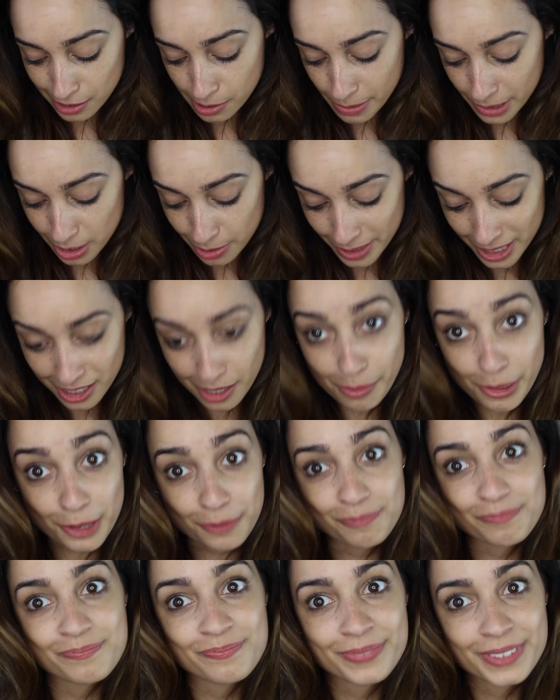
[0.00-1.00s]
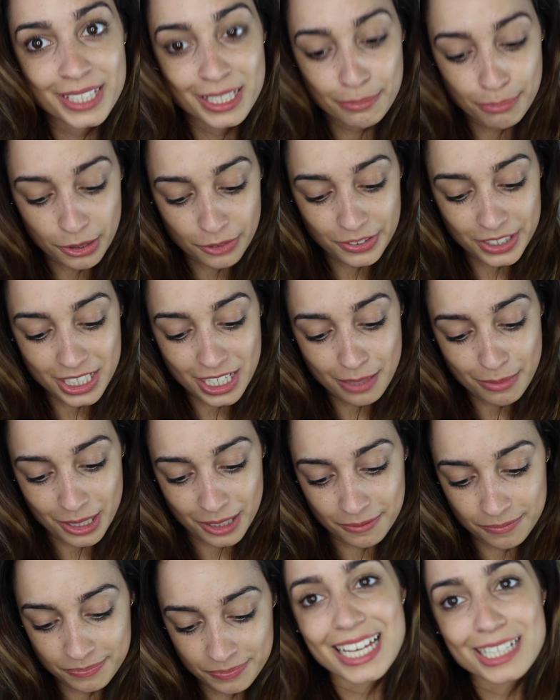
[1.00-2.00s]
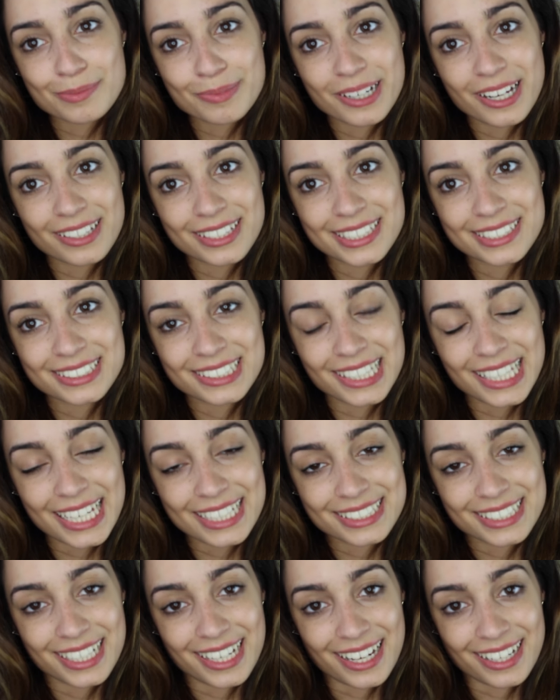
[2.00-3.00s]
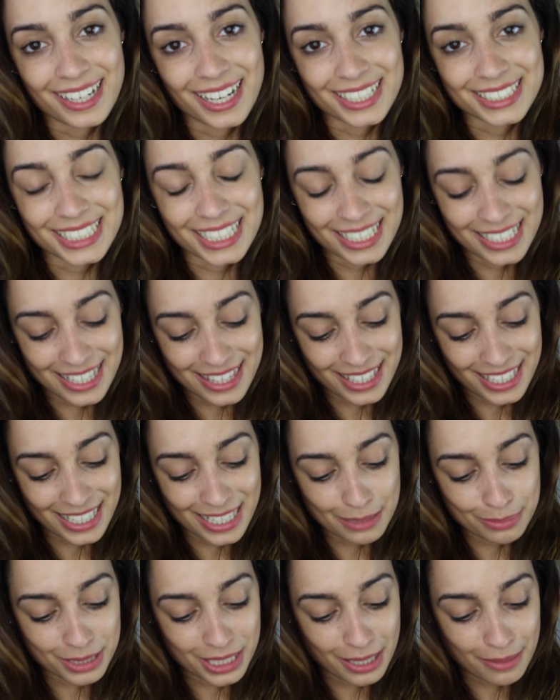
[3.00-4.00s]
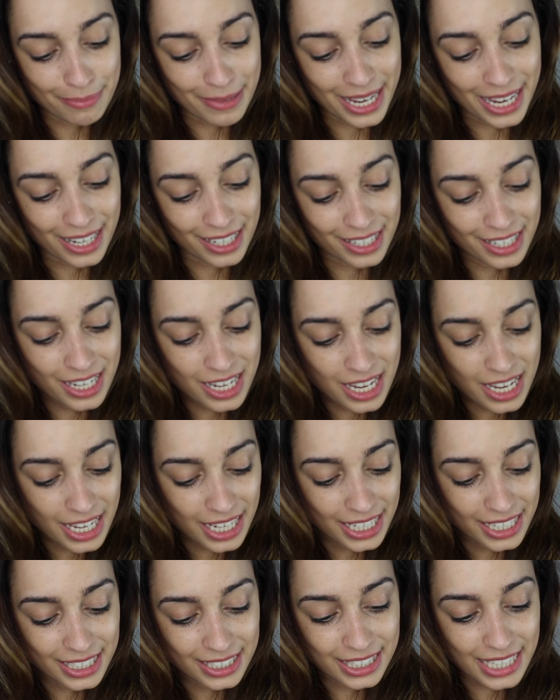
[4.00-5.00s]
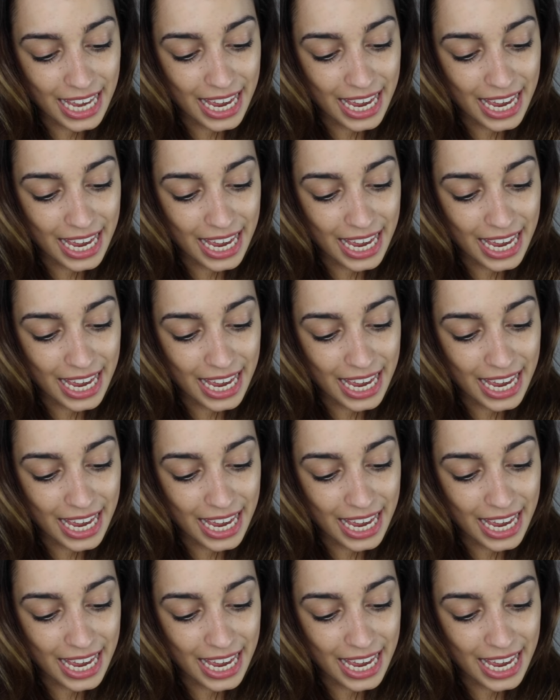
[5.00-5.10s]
it's about to be summer. Perfect timing. Last but not least, the last thing I got in the Ipsy bag is